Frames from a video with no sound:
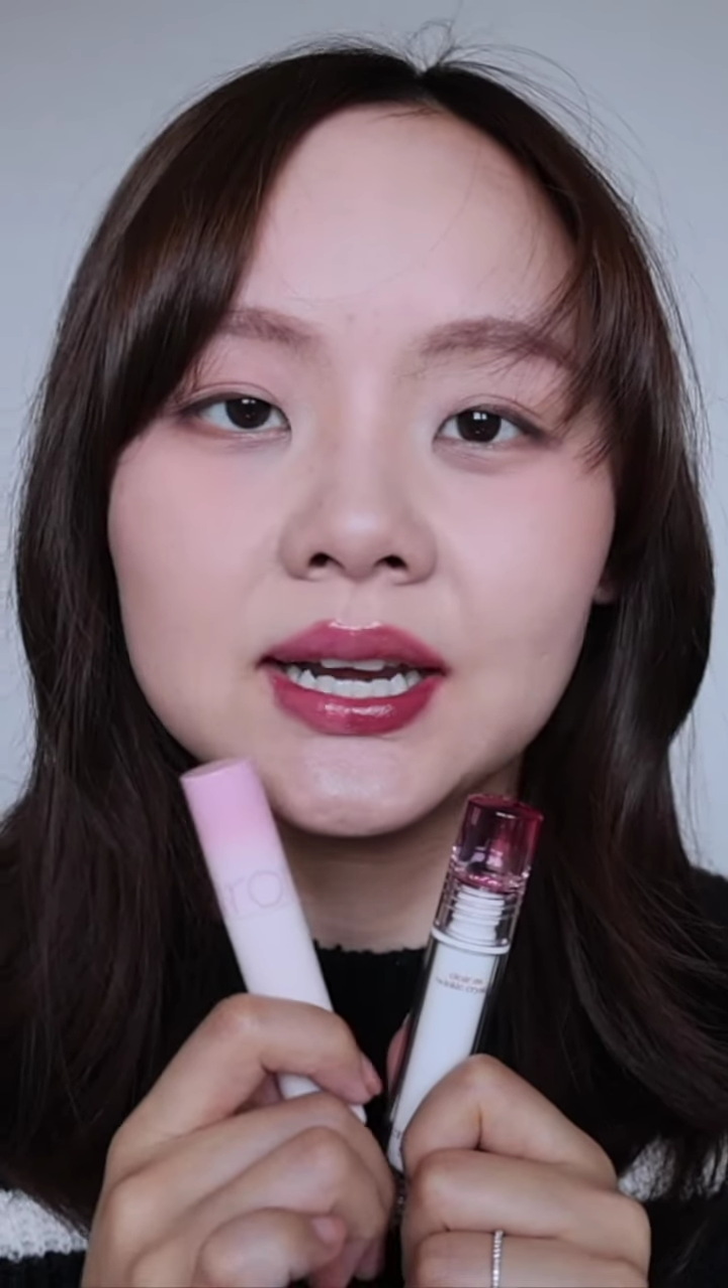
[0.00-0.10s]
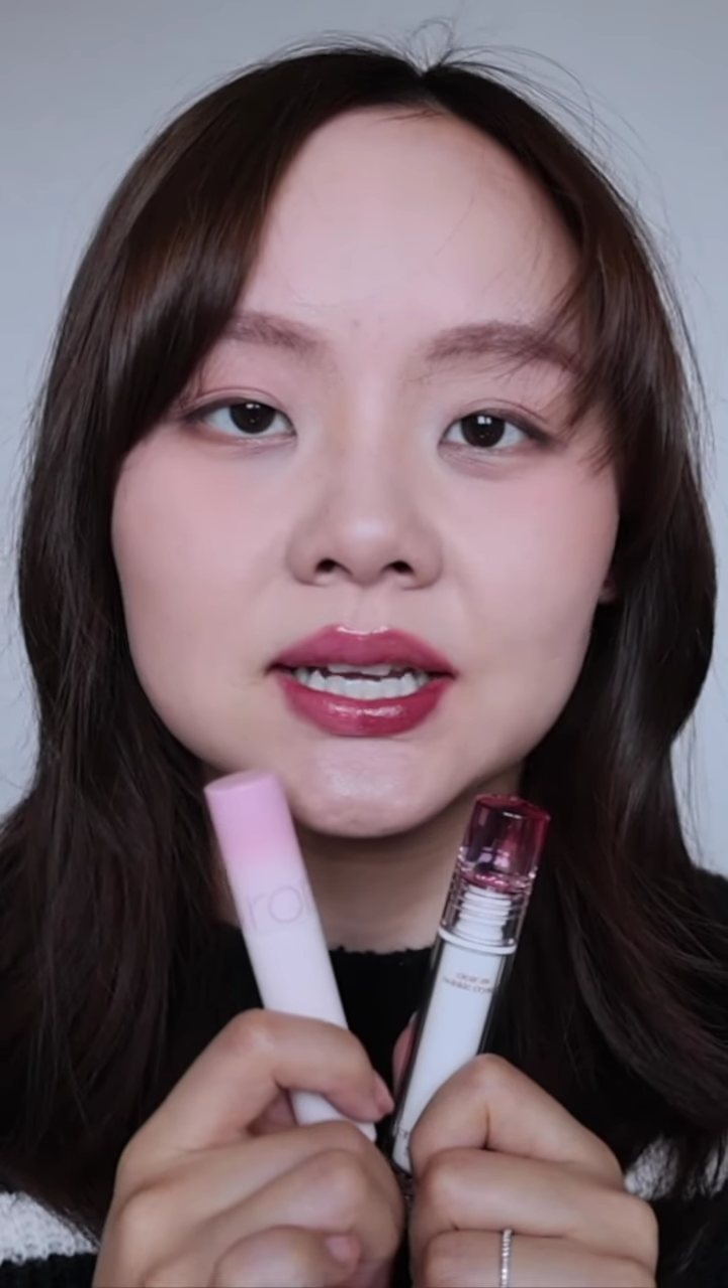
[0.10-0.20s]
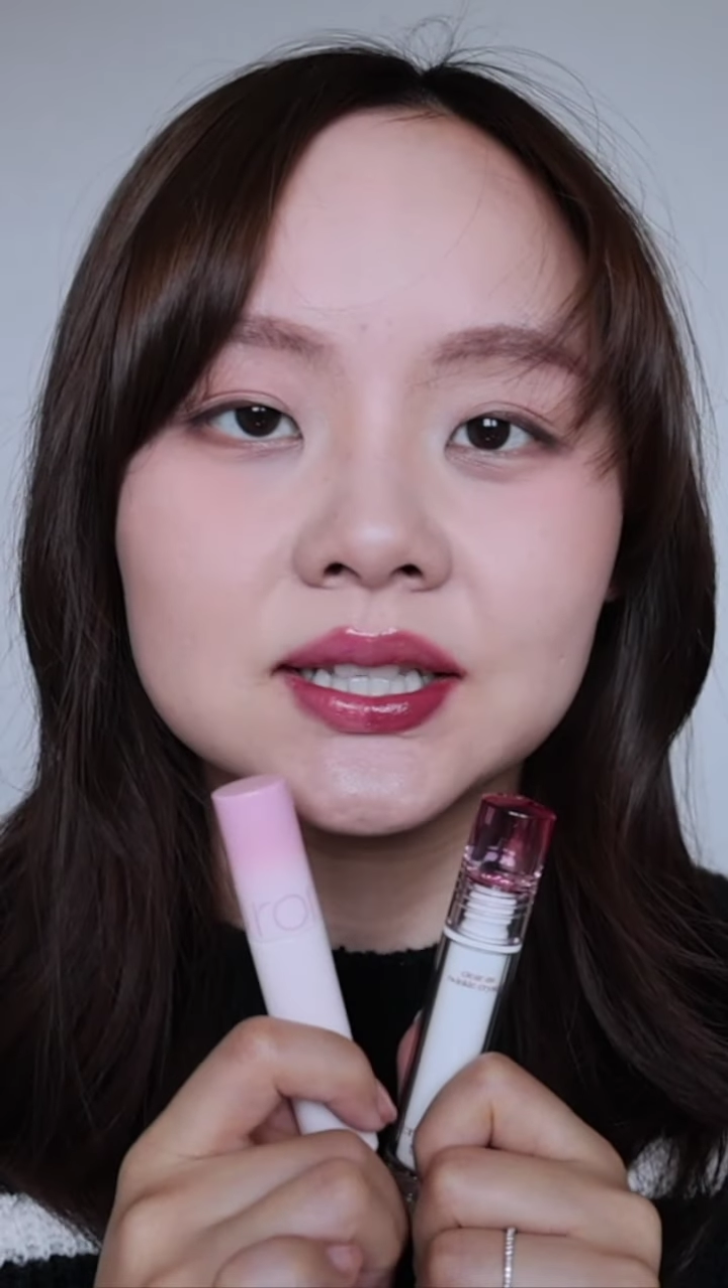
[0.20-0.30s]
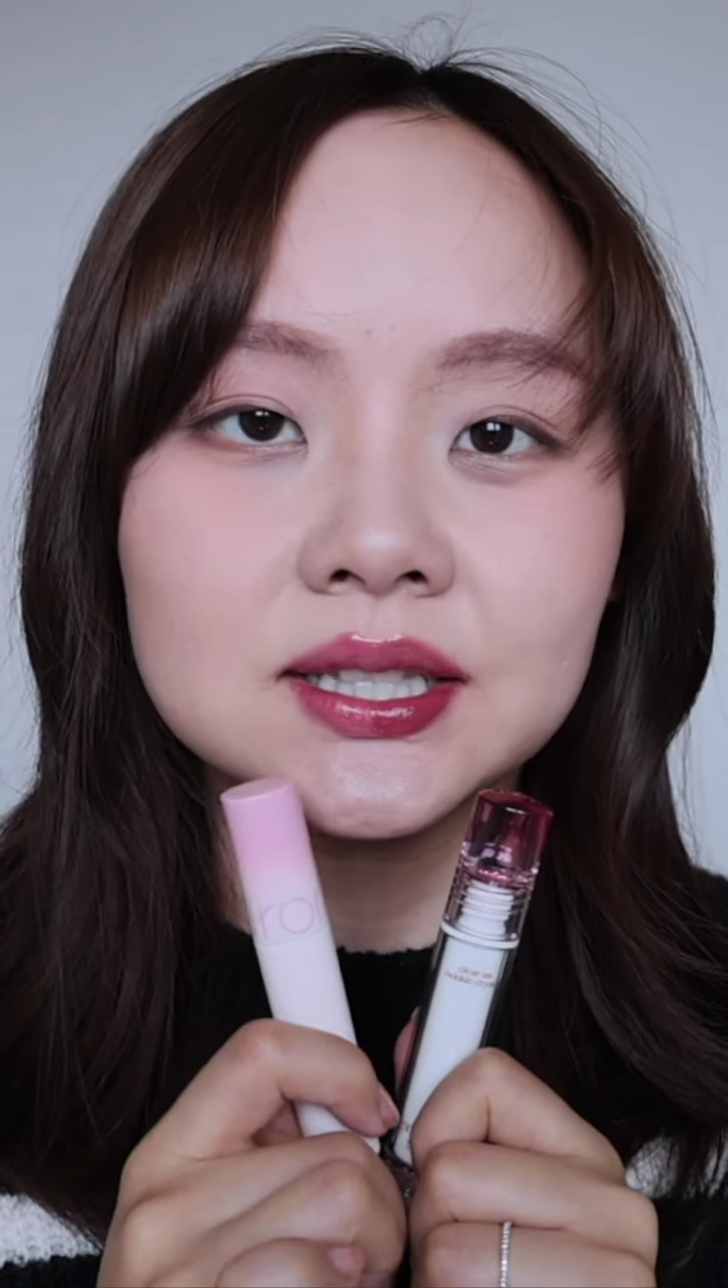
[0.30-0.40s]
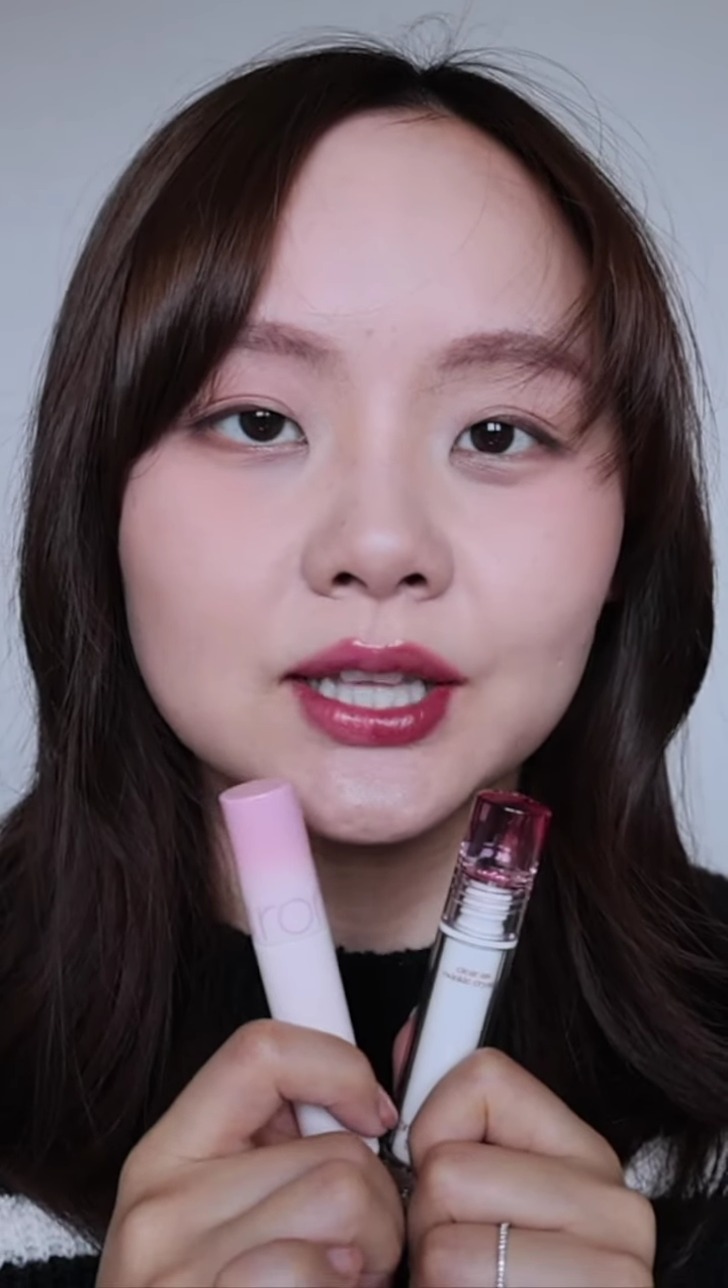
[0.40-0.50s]

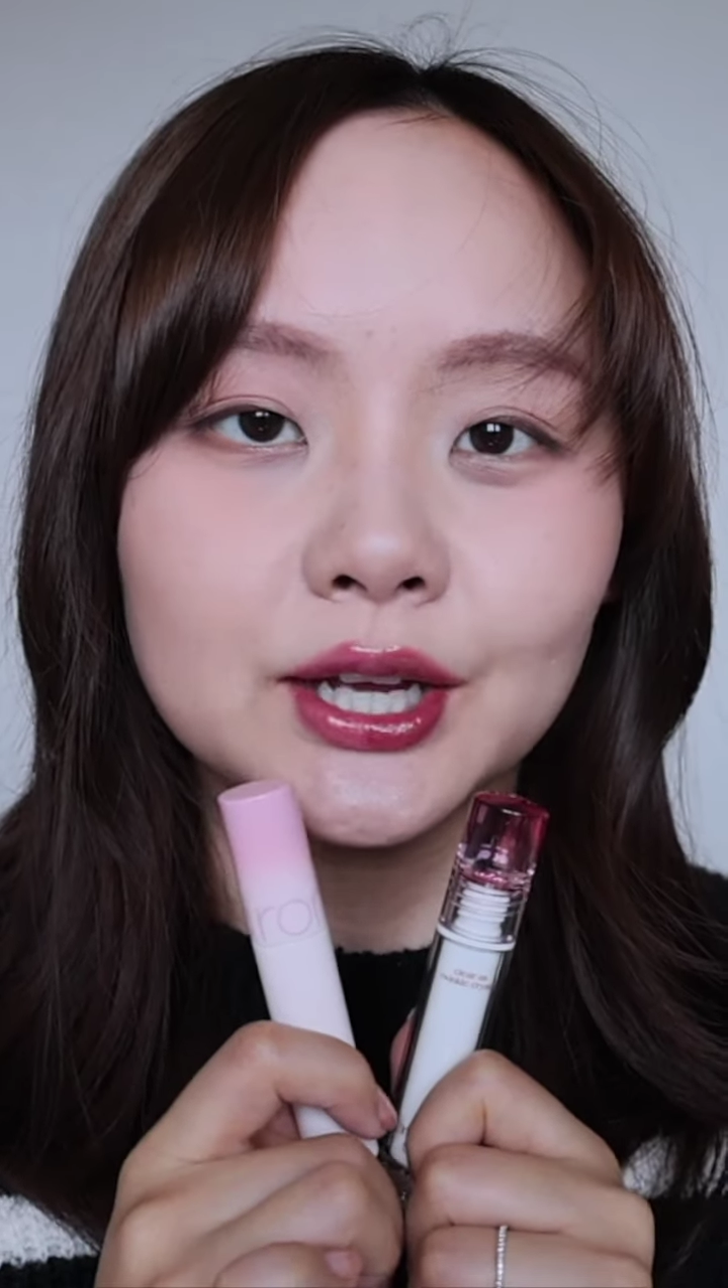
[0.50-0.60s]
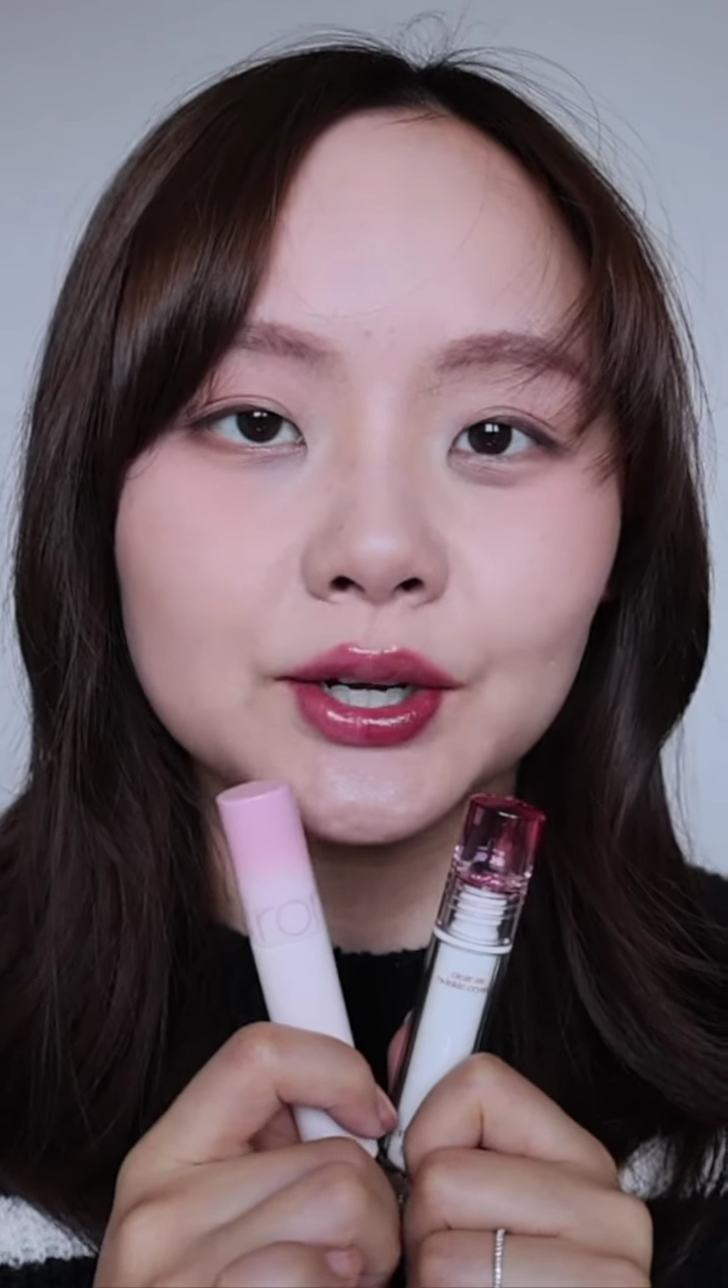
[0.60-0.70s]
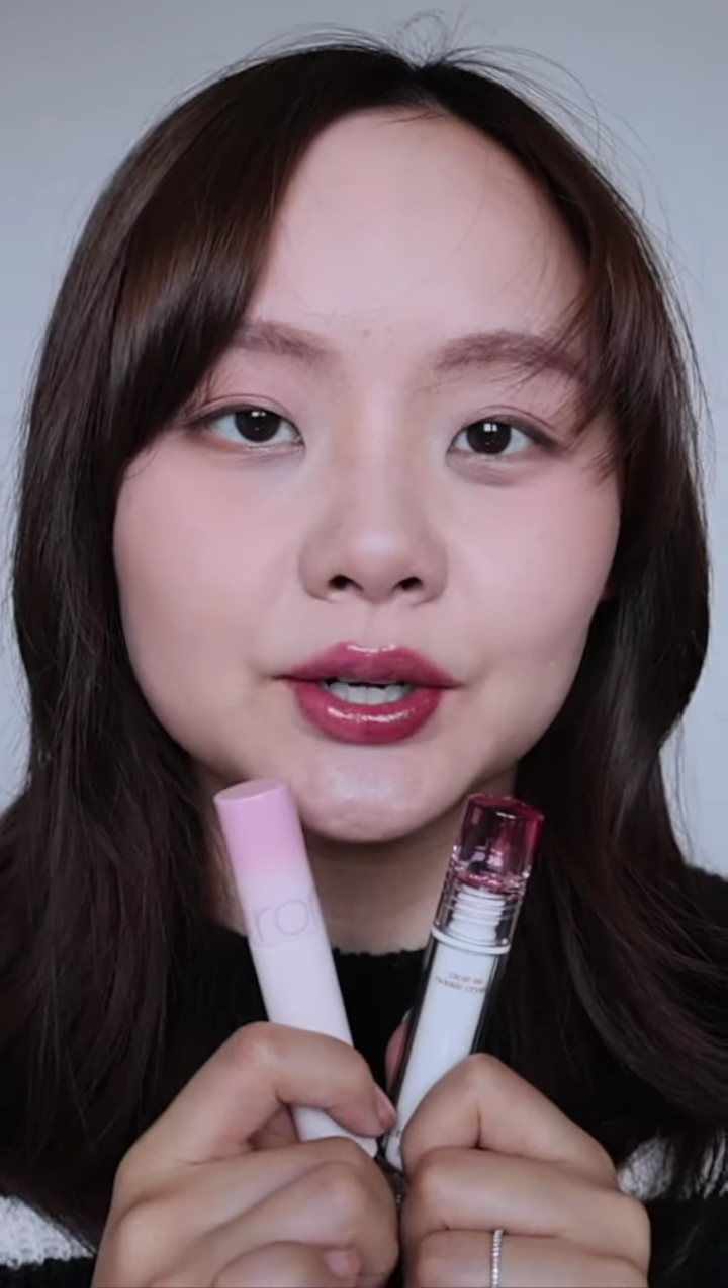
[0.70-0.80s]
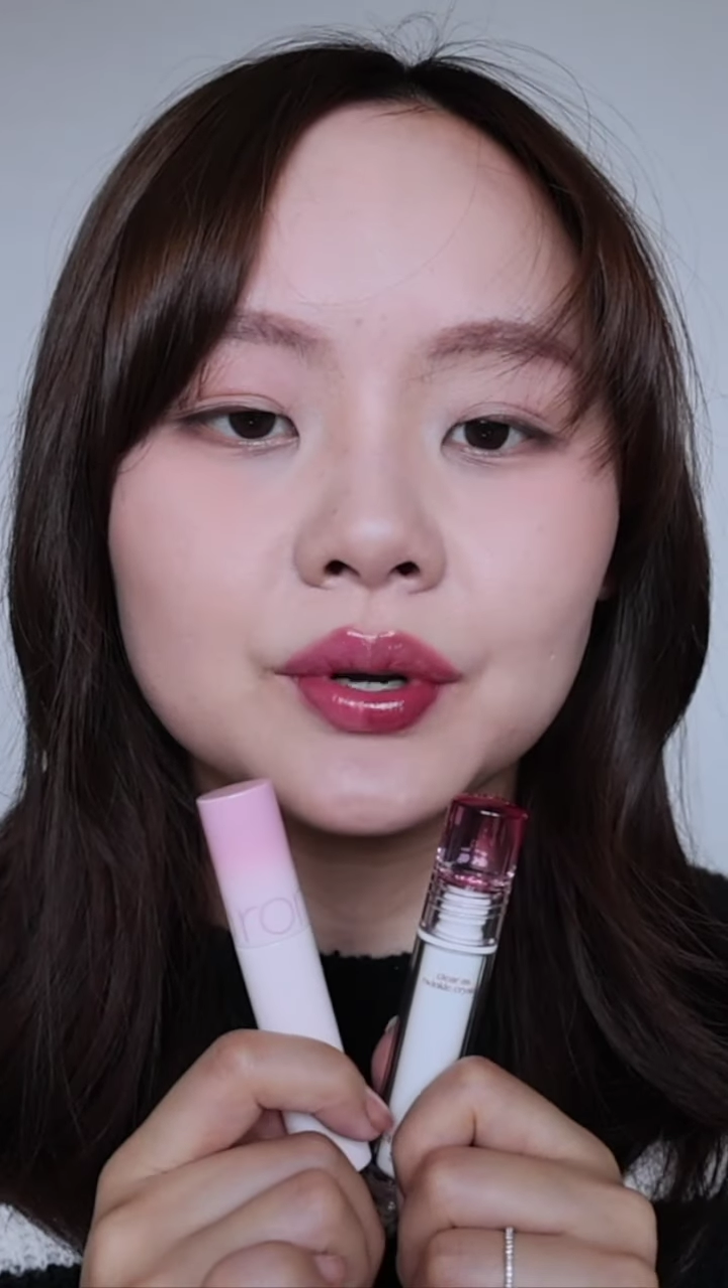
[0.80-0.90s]
it's lighter,